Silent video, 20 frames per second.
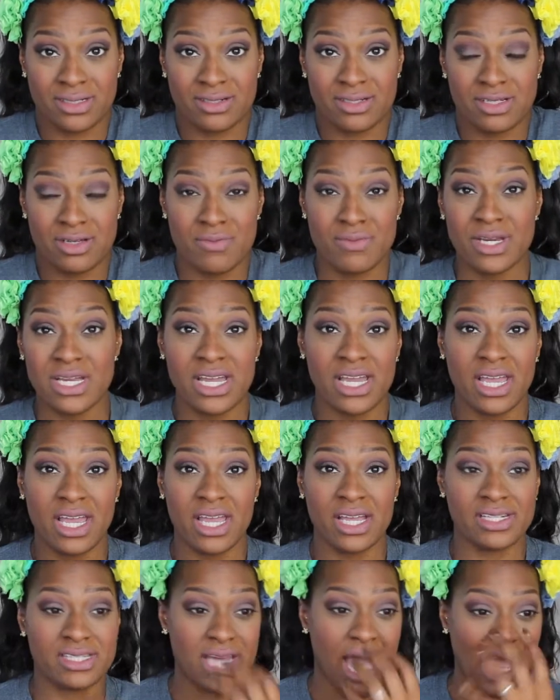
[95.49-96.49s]
To me,
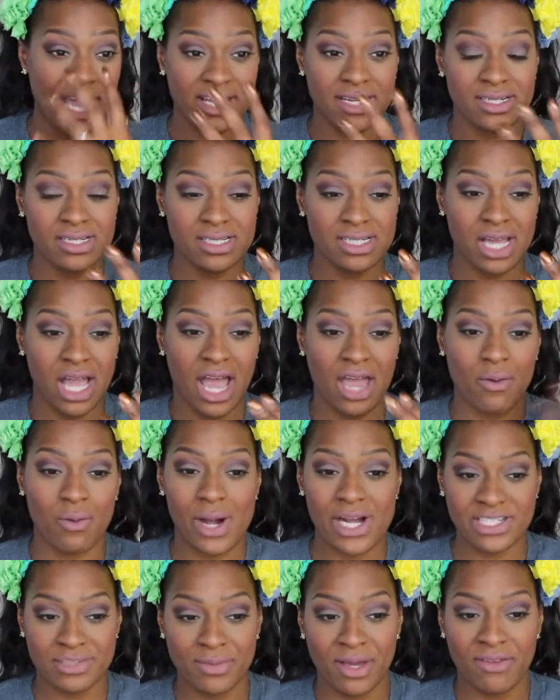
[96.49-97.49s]
it tightened. I
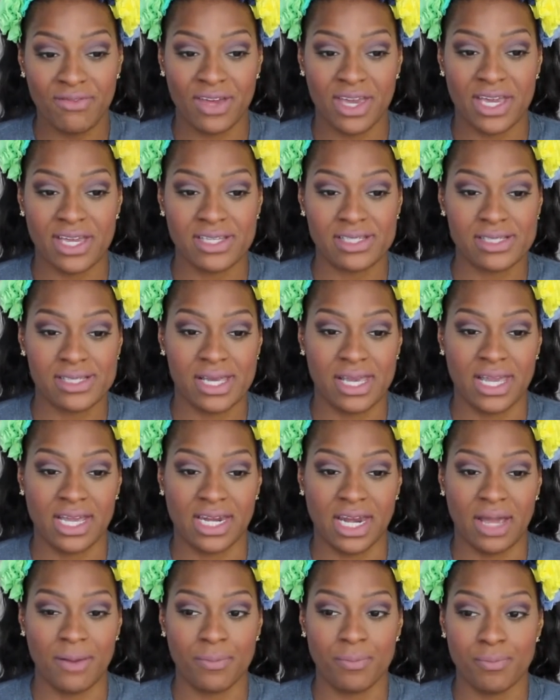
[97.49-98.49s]
washed my face
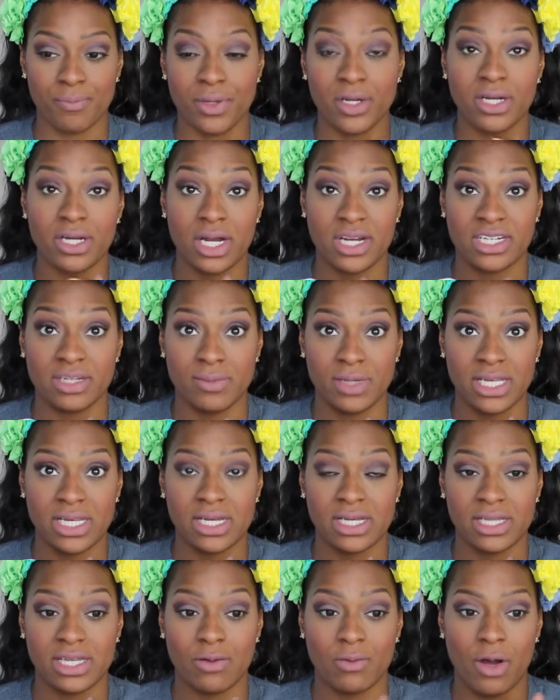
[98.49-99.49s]
and I put it on
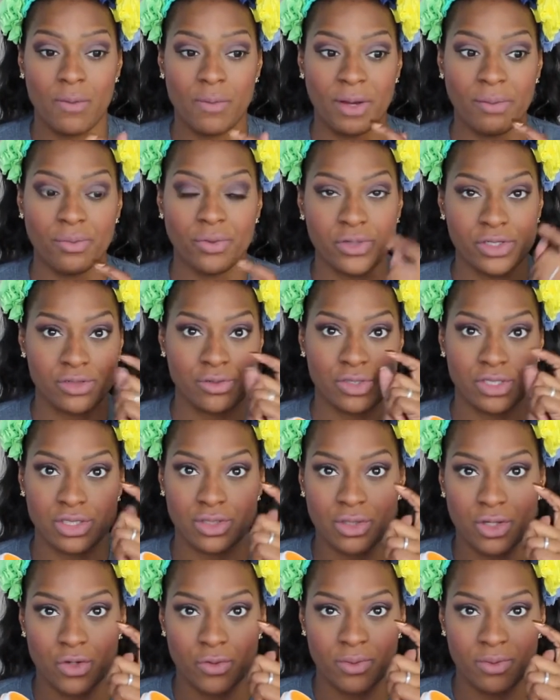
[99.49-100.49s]
immediately while my pores were
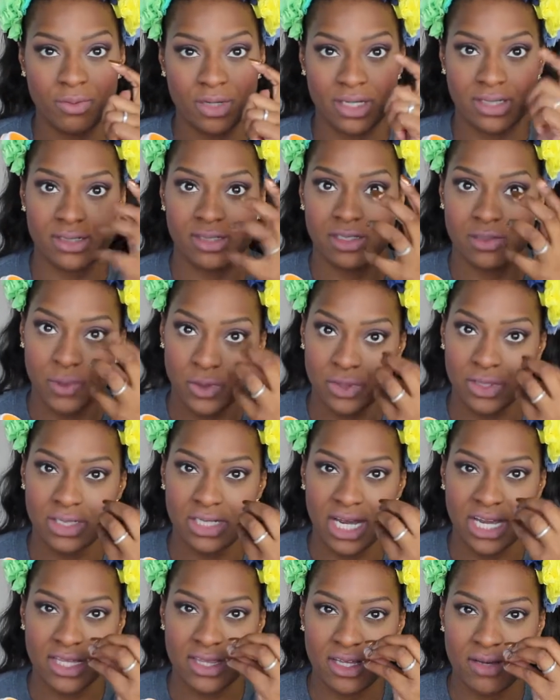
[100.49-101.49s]
still open because it's supposed to
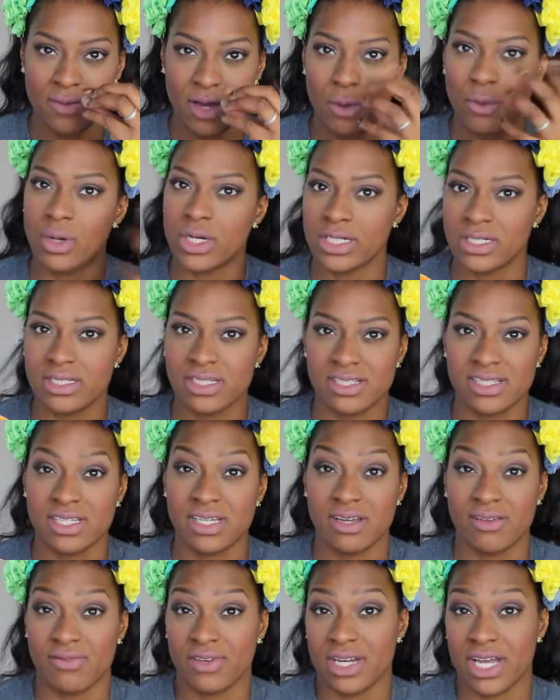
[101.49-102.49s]
tighten them. I wanted to
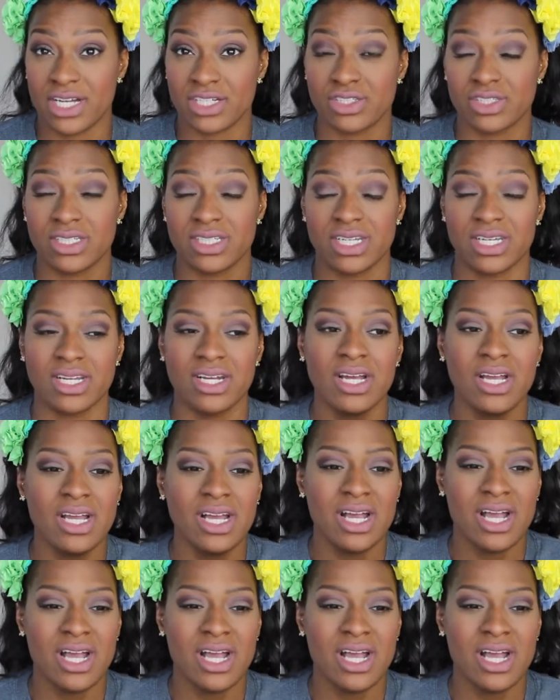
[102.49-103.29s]
see if it actually did.